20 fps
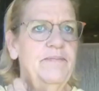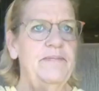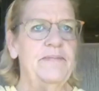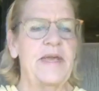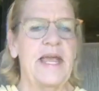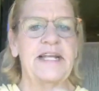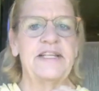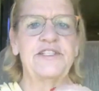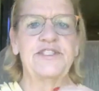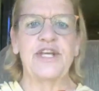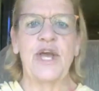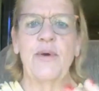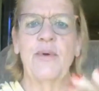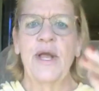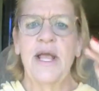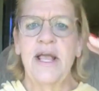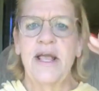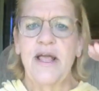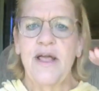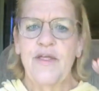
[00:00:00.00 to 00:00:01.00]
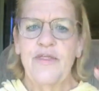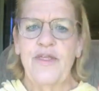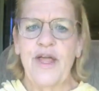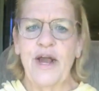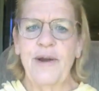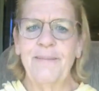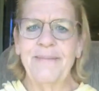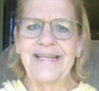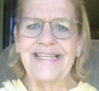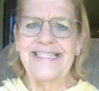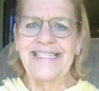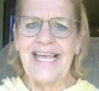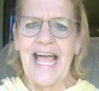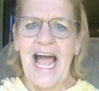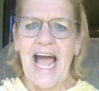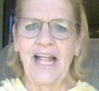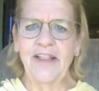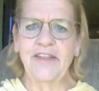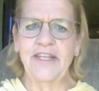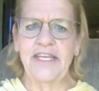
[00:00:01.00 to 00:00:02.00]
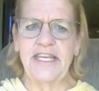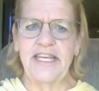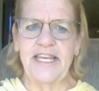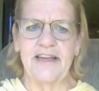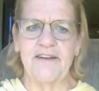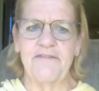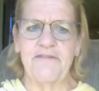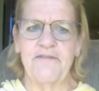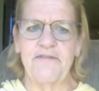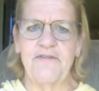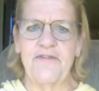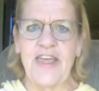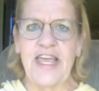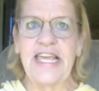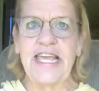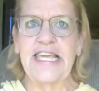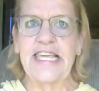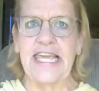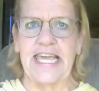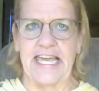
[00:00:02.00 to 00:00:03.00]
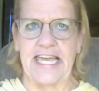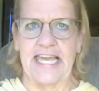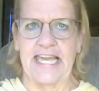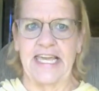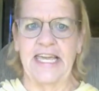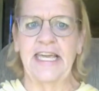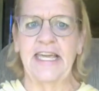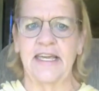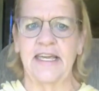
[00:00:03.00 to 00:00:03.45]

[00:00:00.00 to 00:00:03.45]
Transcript: And so their mentality of thinking